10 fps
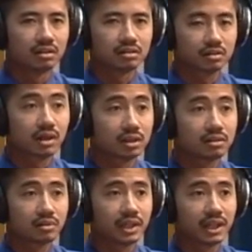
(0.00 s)
so that
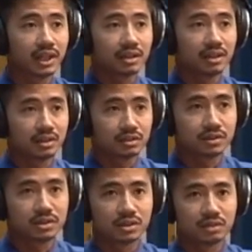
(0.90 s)
you can get the latest
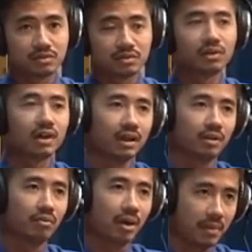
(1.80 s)
version for that
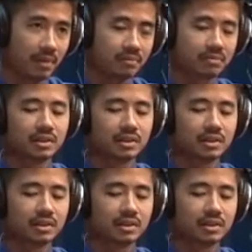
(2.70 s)
web app.